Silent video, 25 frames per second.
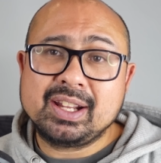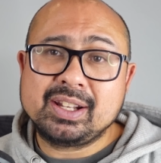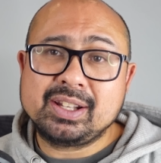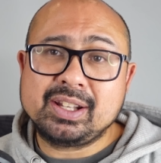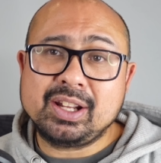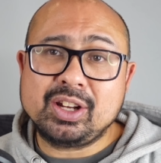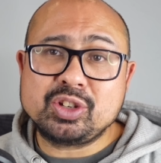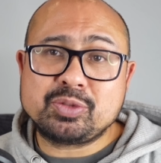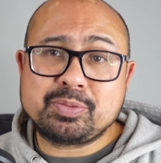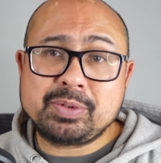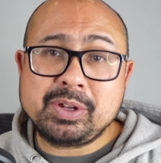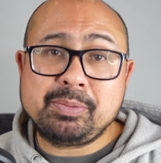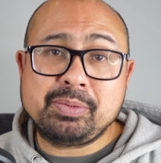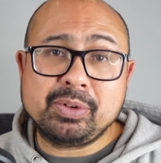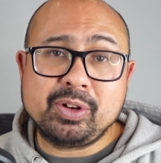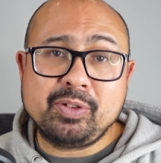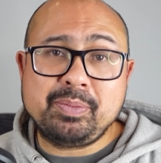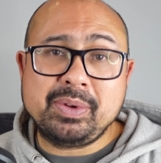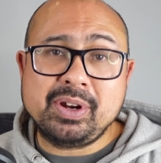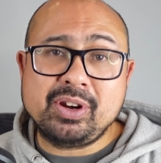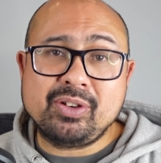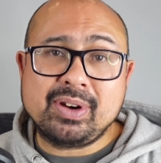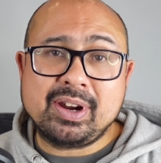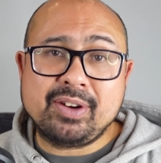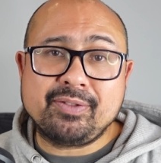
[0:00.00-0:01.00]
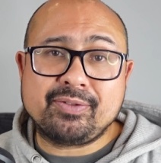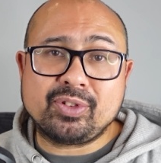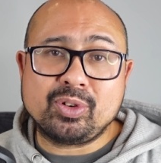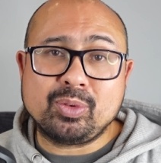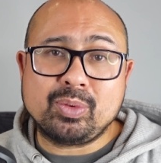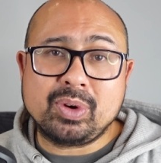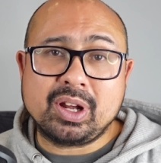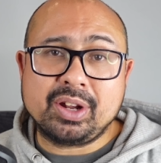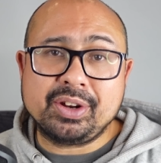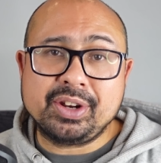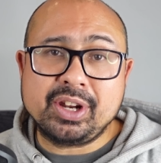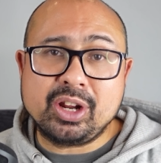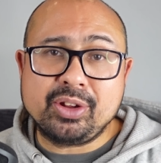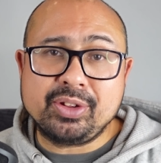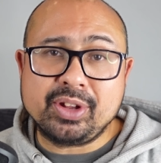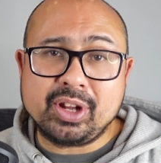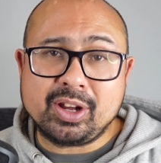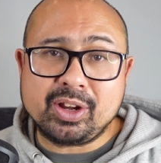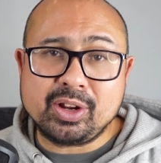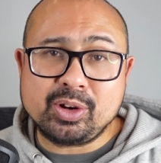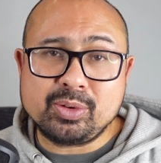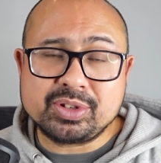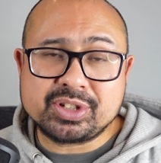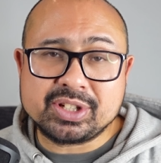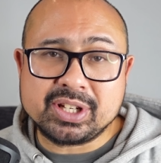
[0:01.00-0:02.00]
Those people who've been around for a while know that
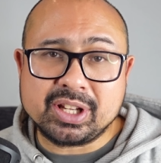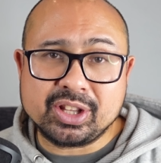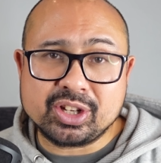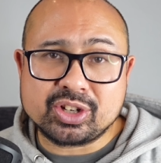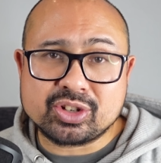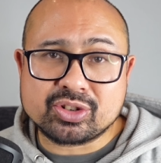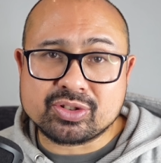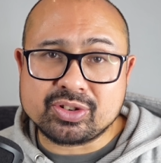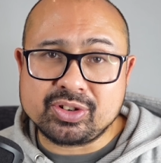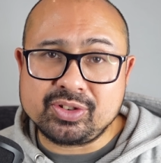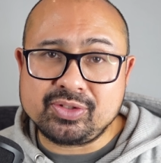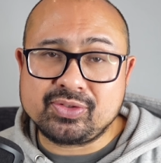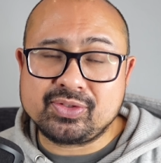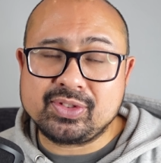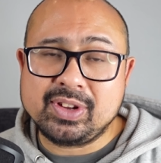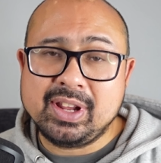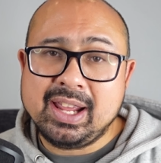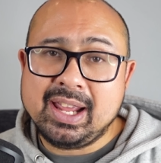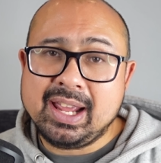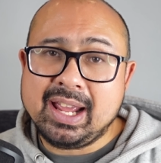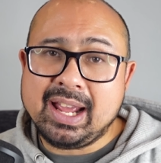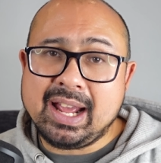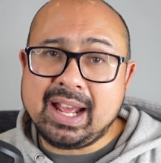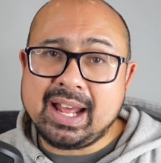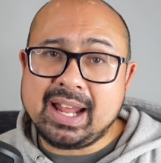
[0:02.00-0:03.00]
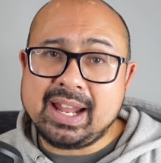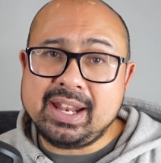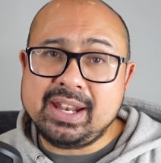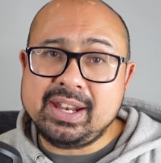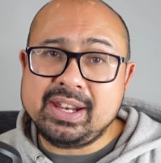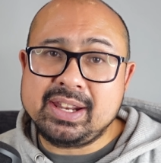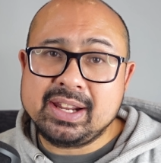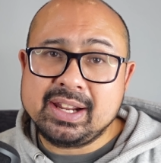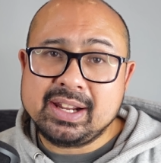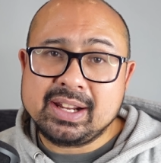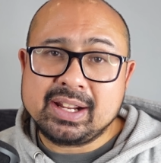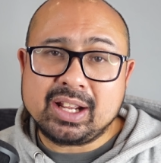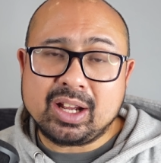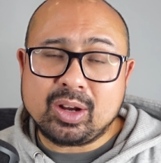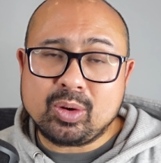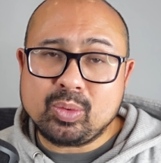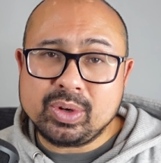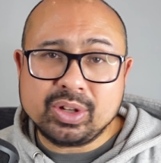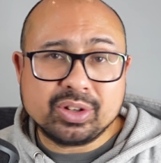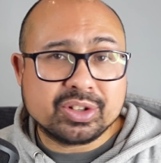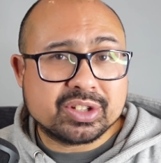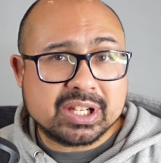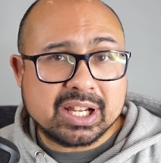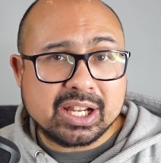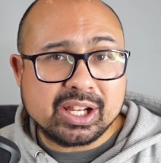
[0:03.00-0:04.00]
I always tell the truth, and I
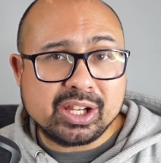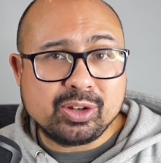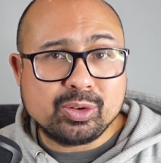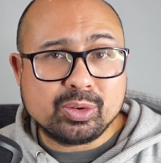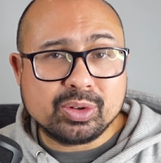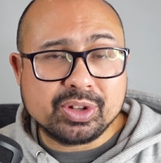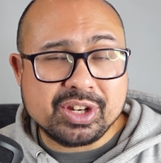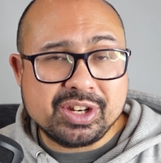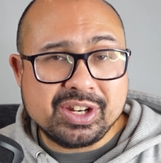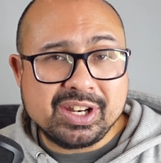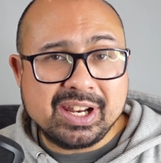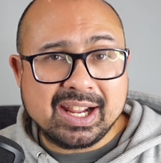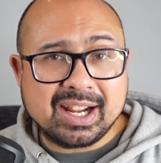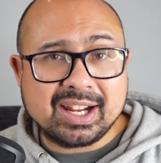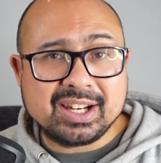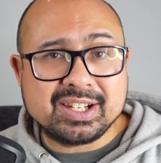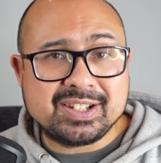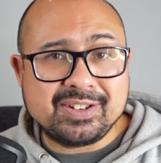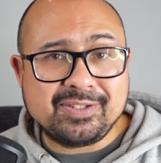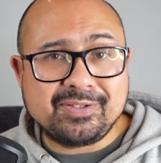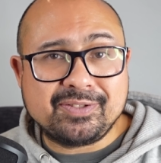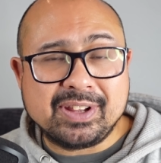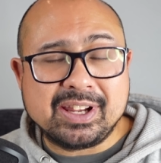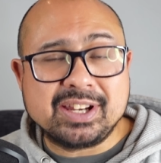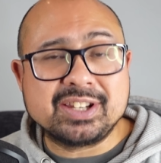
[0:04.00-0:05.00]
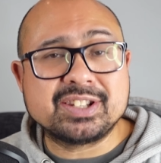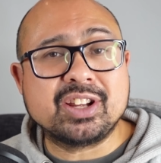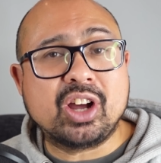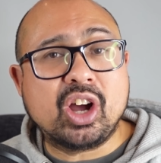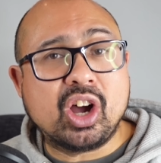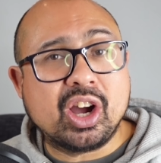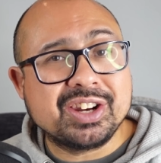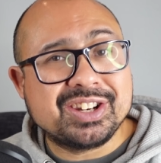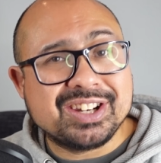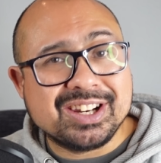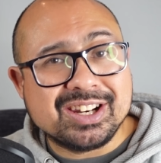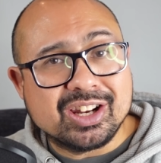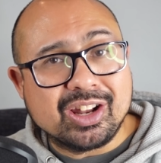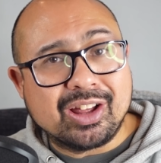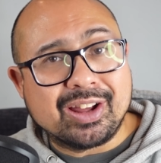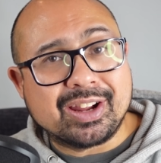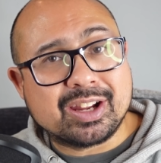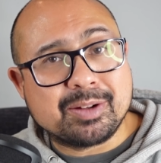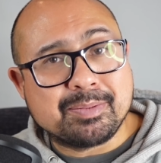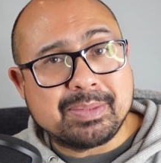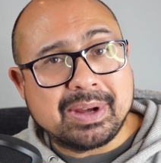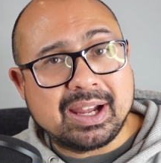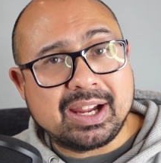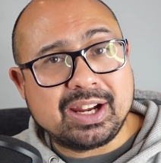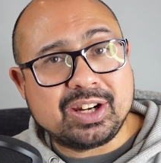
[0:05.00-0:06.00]
will tell you all the negative things that I didn't like
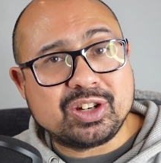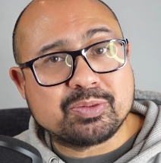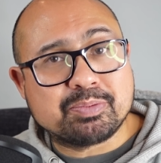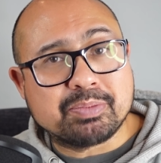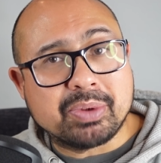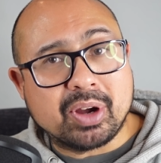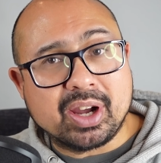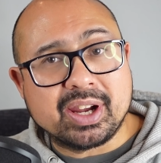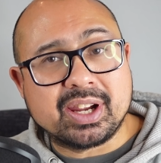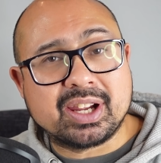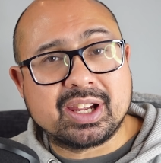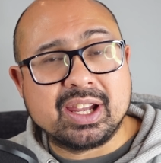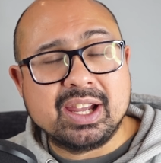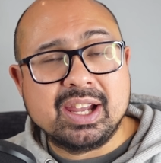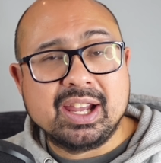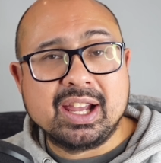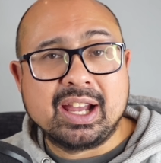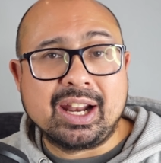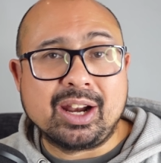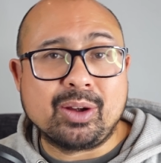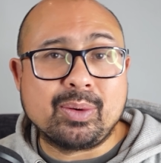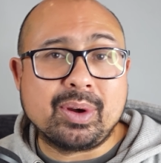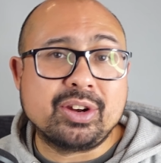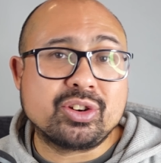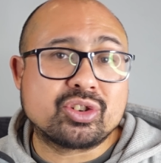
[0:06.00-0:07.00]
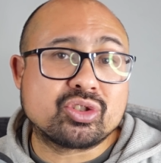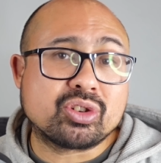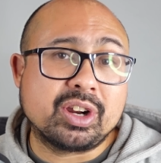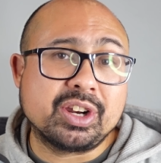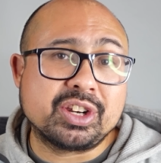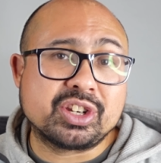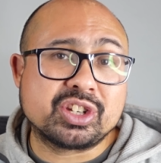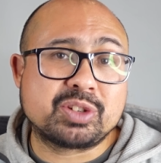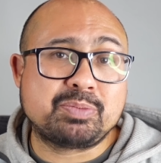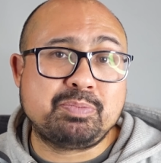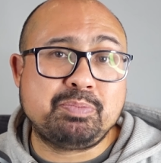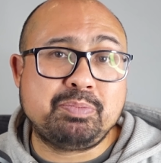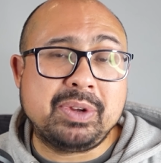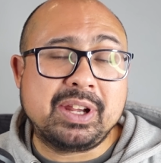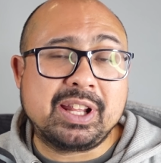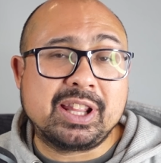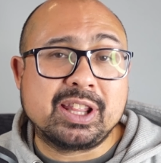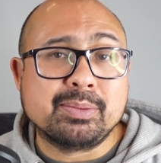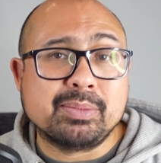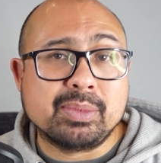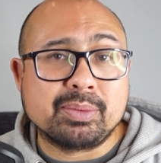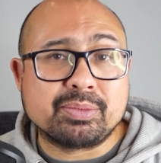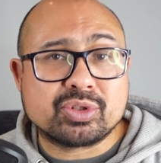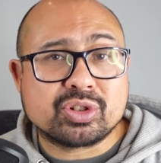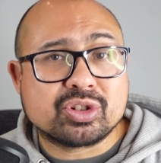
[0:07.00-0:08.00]
about each bike, and I won't try and just big
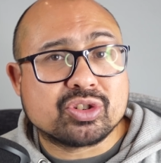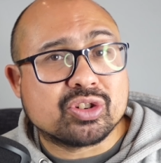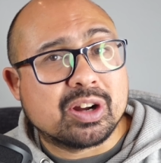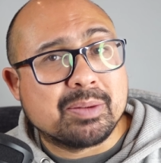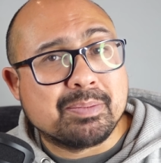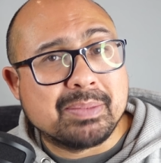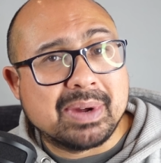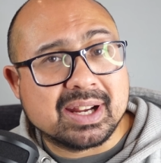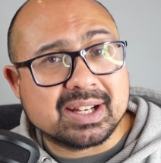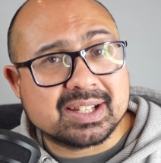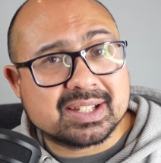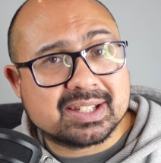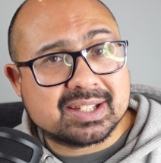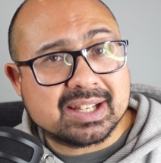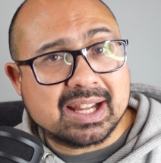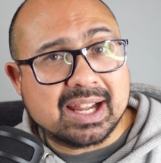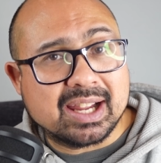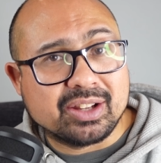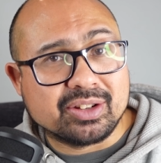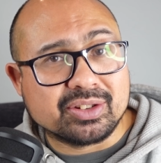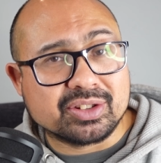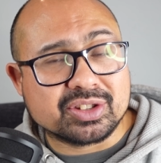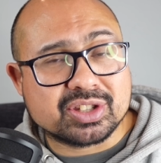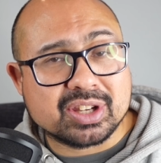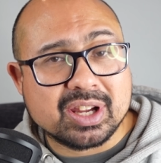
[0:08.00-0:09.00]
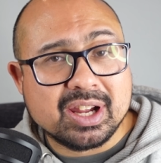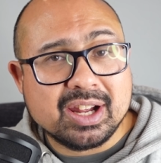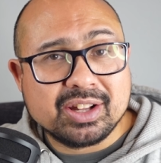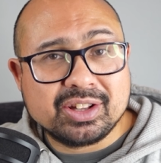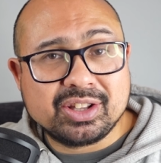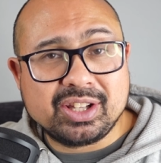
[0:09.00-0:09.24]
them up to try and make sales.